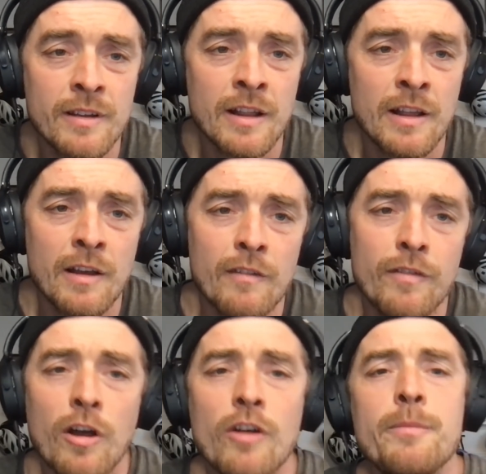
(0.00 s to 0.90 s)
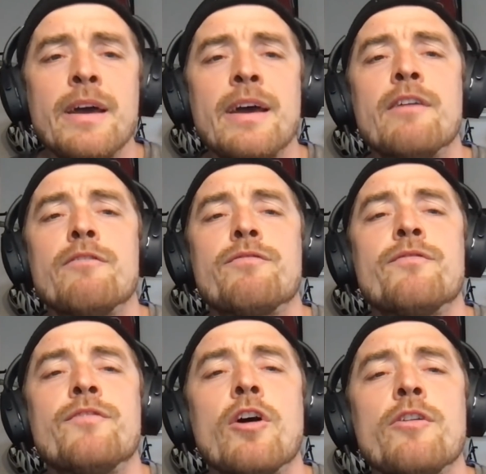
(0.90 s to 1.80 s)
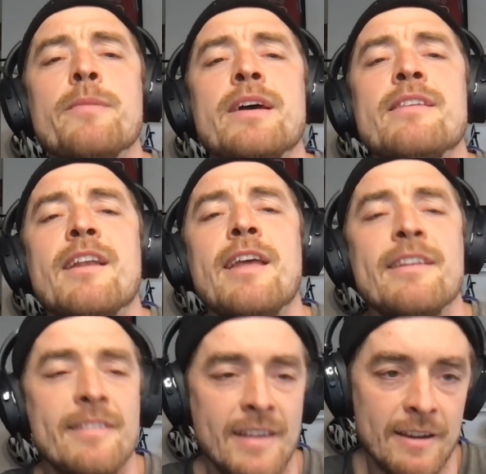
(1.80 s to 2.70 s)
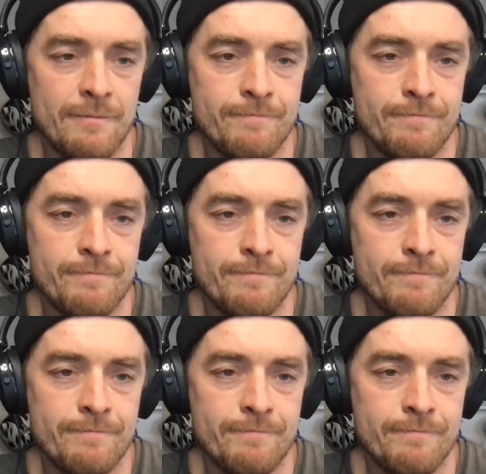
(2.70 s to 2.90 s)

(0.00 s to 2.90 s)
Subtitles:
Volodymyr Zelensky